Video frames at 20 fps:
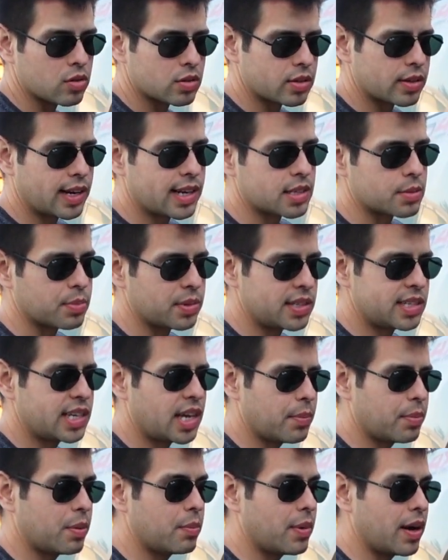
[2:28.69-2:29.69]
So guys, please
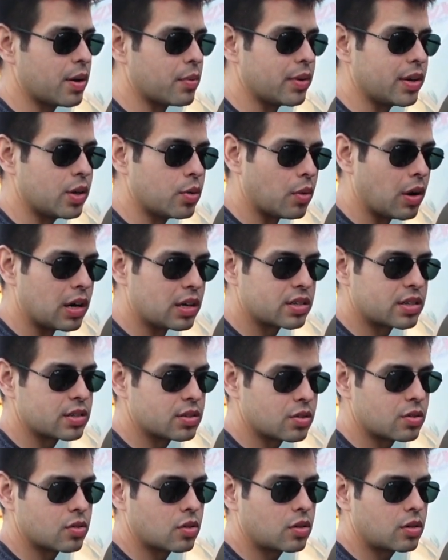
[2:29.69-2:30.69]
keep in mind when you watch this
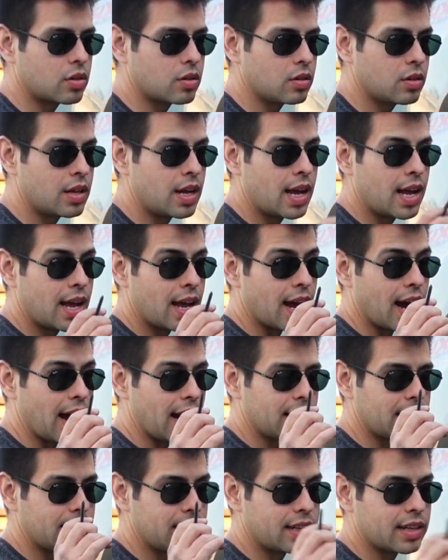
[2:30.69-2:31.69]
tutorial,
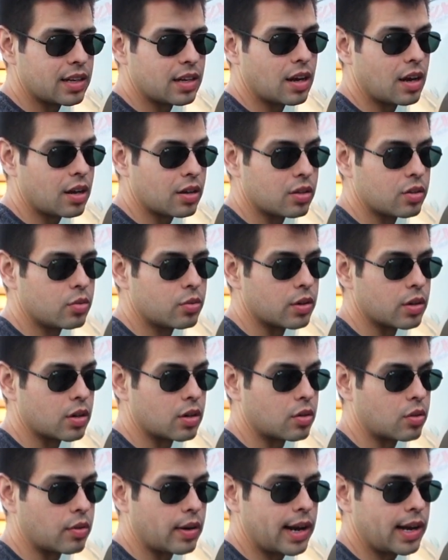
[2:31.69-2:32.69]
I did not do it
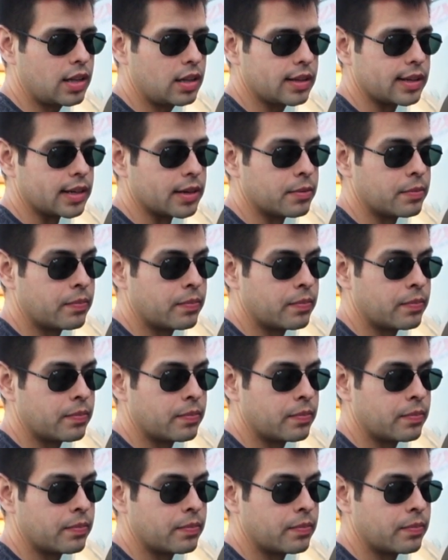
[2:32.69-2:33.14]
correctly.